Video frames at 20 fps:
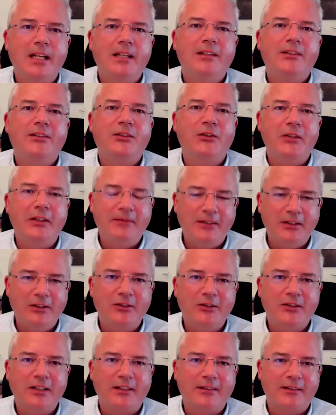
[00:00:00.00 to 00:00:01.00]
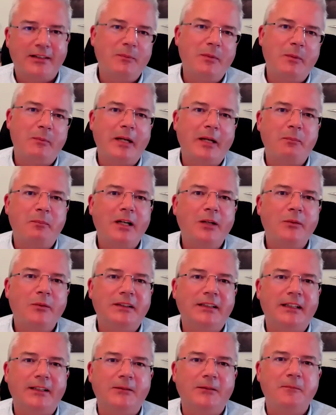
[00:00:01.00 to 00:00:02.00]
So if you look at it, so let me break my
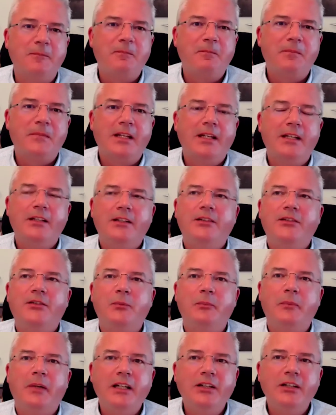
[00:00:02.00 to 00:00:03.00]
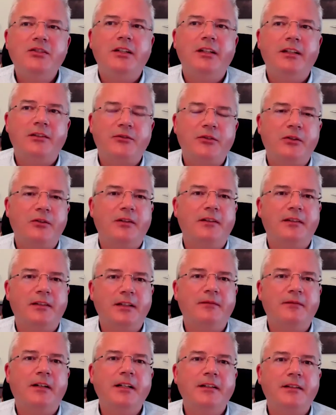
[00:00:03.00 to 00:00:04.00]
one down. So my genius role is the
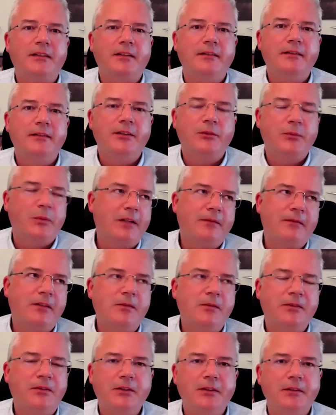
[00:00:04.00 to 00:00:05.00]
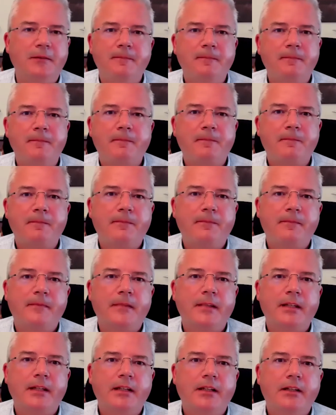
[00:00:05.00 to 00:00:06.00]
advisor. It's what I've always done.
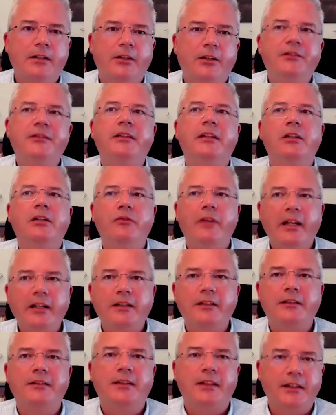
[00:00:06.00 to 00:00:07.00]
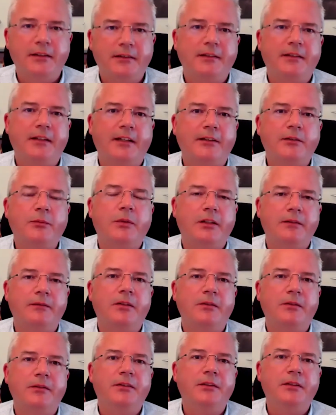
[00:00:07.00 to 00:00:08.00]
Once I recognize that that's what I've
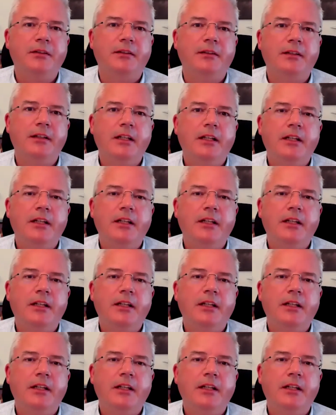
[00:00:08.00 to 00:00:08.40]
always done.